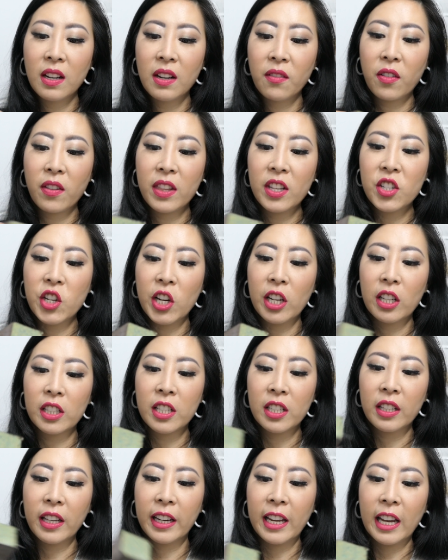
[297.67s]
for the gel
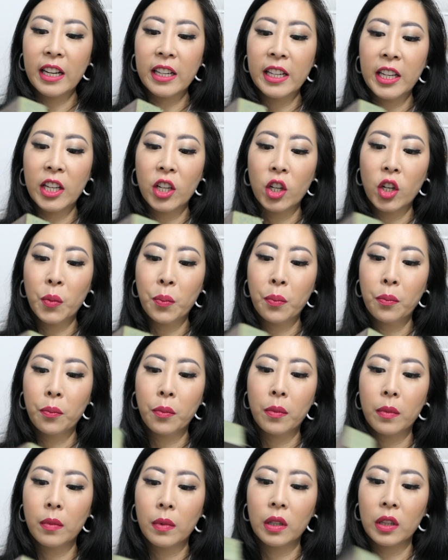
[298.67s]
to like adhere
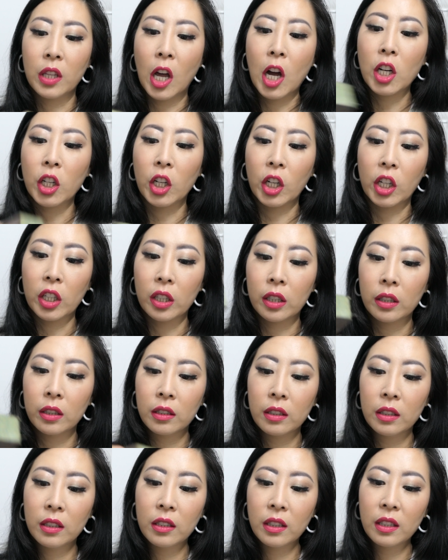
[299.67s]
longer.
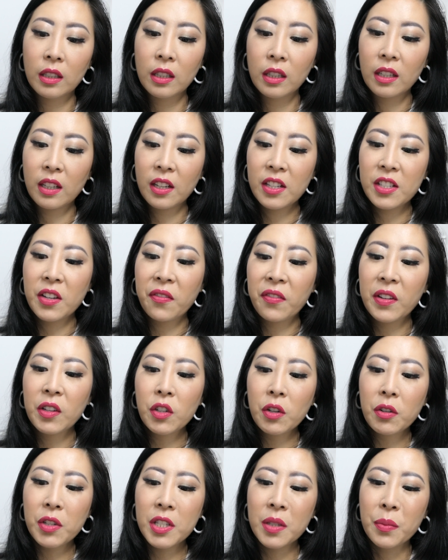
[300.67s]
Because if you
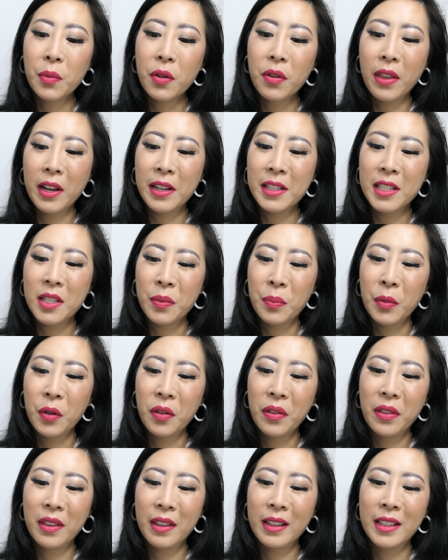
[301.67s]
do smooth on
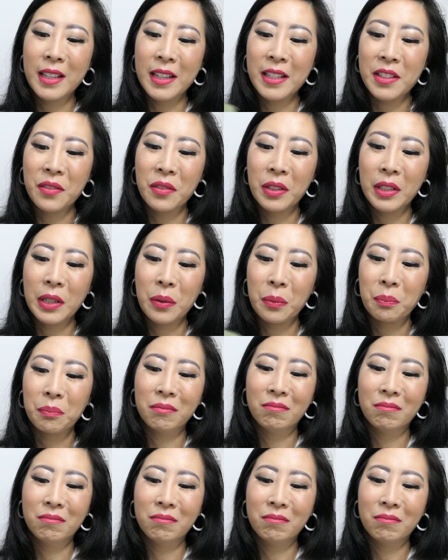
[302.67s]
smooth, it doesn't really